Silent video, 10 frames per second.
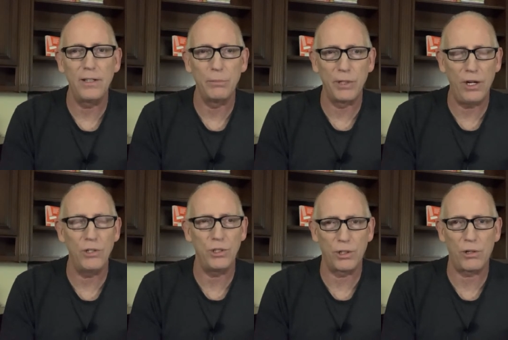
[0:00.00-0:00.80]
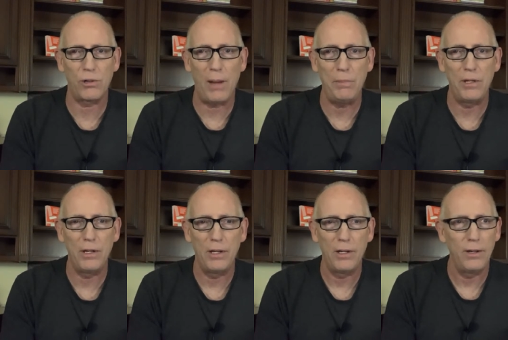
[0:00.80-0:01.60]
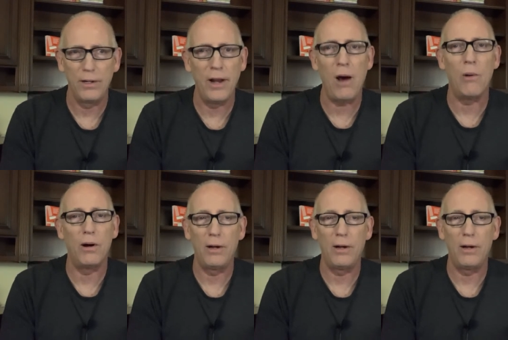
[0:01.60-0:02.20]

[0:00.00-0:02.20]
because you're corrupt, no,